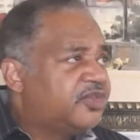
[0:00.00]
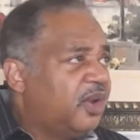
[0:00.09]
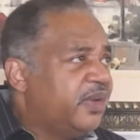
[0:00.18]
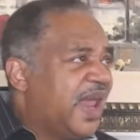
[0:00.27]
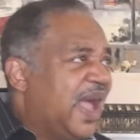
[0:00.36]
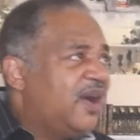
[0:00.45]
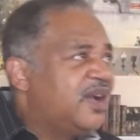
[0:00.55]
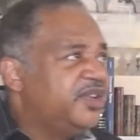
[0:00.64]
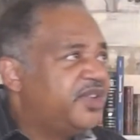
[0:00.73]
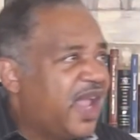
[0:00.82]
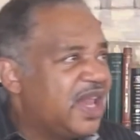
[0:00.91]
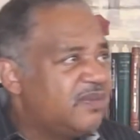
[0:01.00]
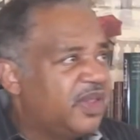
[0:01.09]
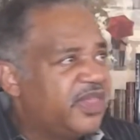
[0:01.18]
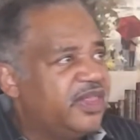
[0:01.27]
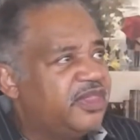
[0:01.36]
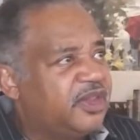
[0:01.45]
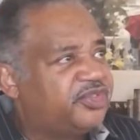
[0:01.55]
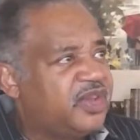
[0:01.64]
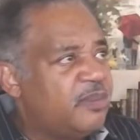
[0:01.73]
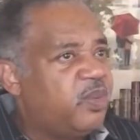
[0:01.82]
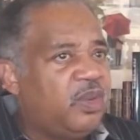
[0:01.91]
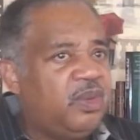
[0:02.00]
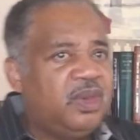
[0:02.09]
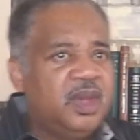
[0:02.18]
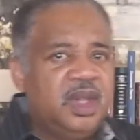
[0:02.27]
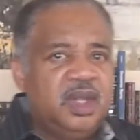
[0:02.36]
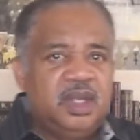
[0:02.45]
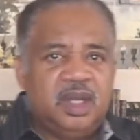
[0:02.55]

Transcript: says, so now contained within this simple